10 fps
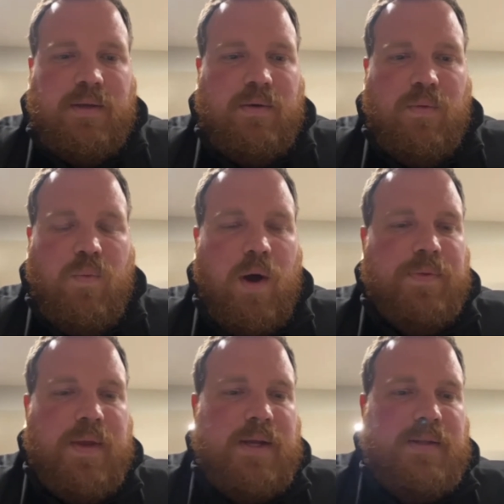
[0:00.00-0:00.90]

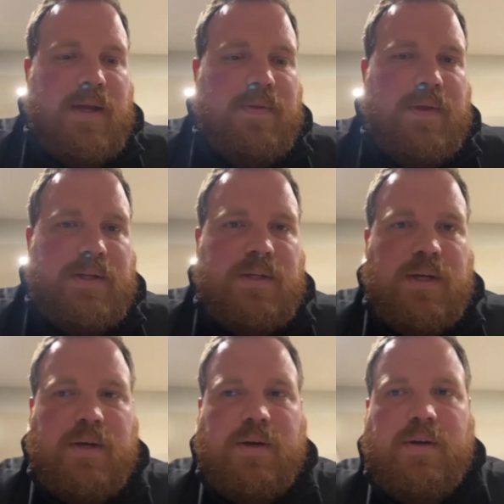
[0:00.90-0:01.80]
what they did this
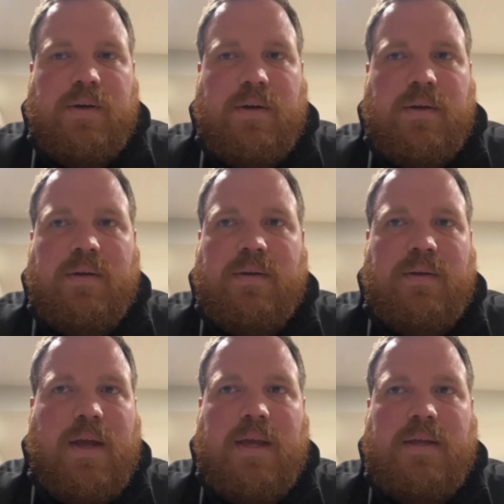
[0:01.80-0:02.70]
year,
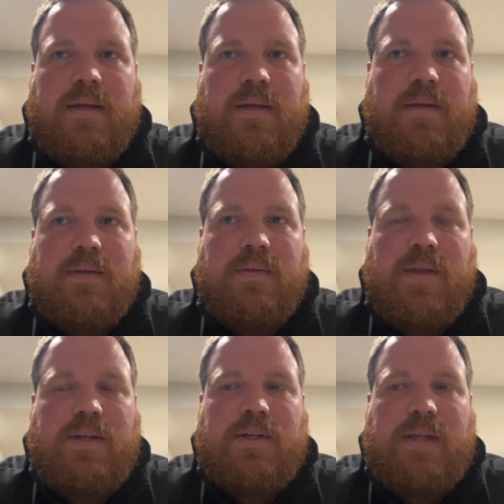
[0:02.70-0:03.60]
like,
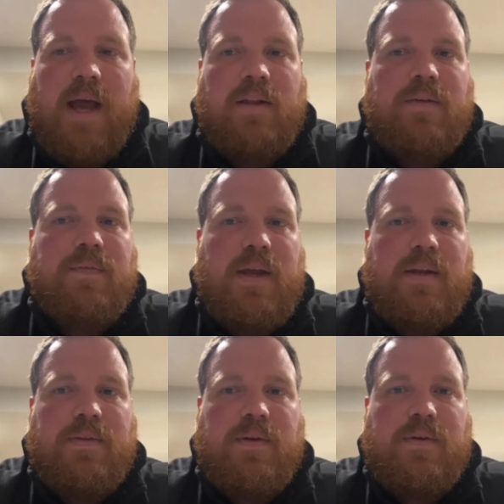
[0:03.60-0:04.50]
they just
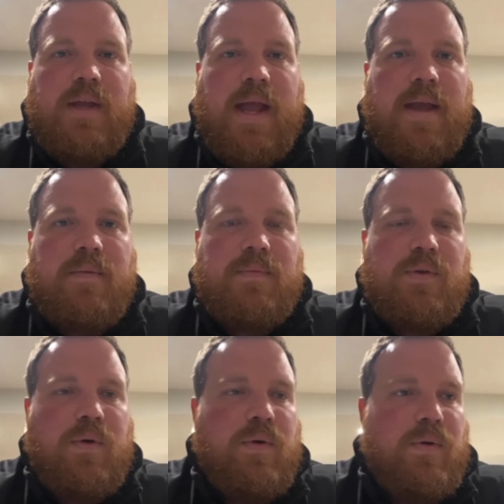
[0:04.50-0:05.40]
elevated their game
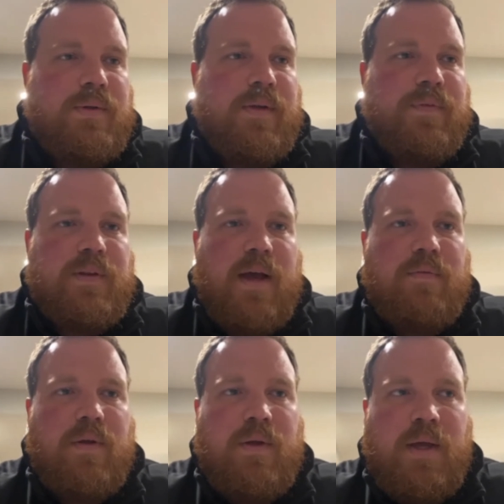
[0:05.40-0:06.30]
to a whole different
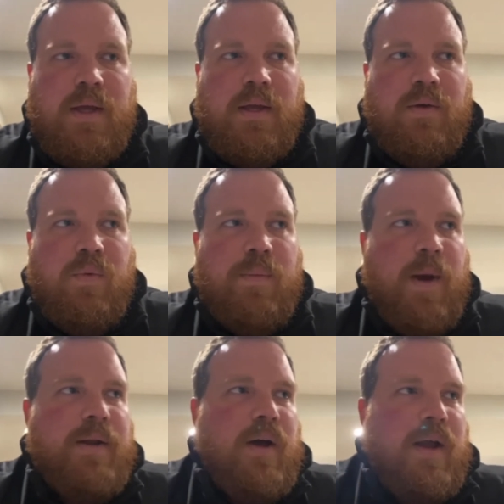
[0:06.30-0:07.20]
level. We
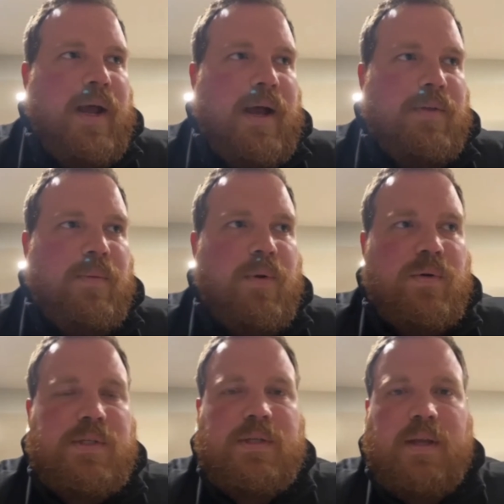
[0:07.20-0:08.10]
might not have had the
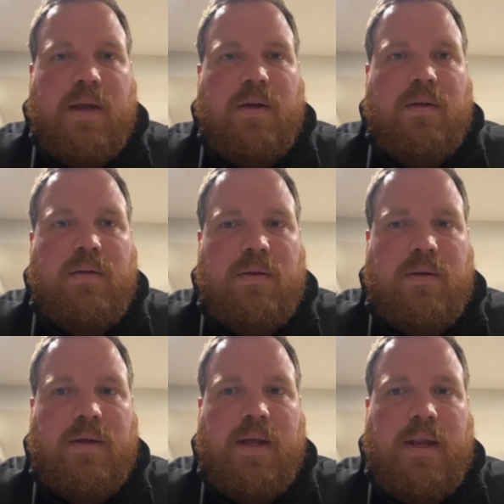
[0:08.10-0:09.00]
most skill
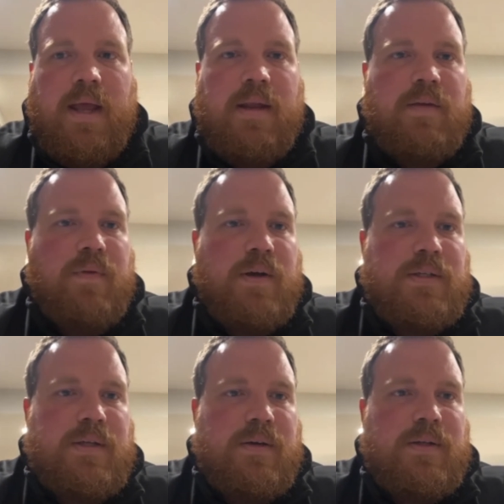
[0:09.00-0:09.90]
in any of our
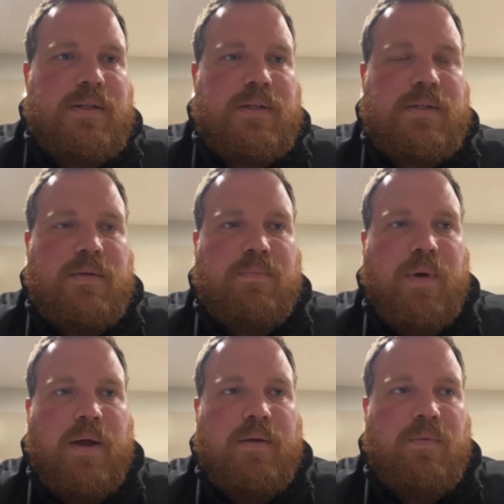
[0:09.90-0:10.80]
series,
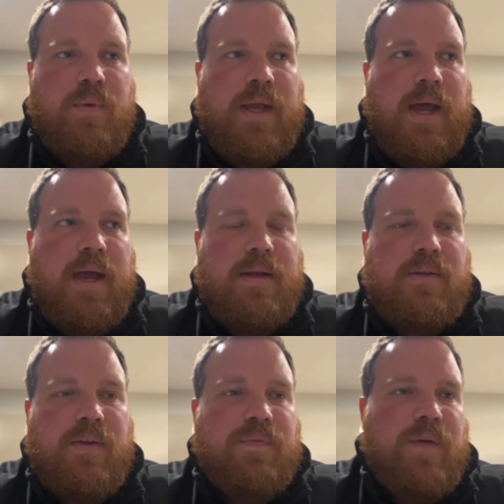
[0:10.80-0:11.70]
but we had
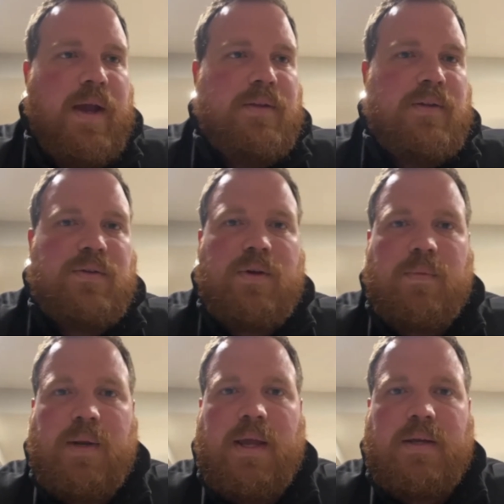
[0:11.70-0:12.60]
the fight and
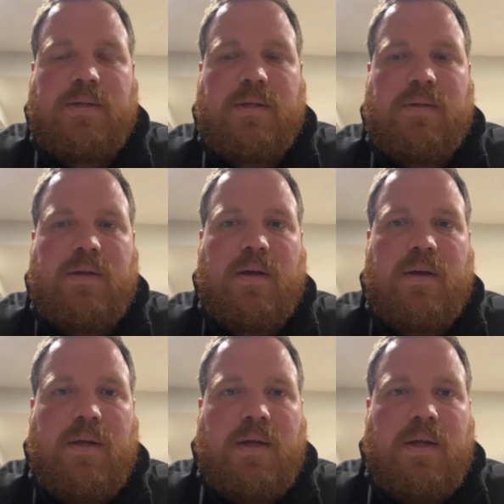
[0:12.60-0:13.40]
determination to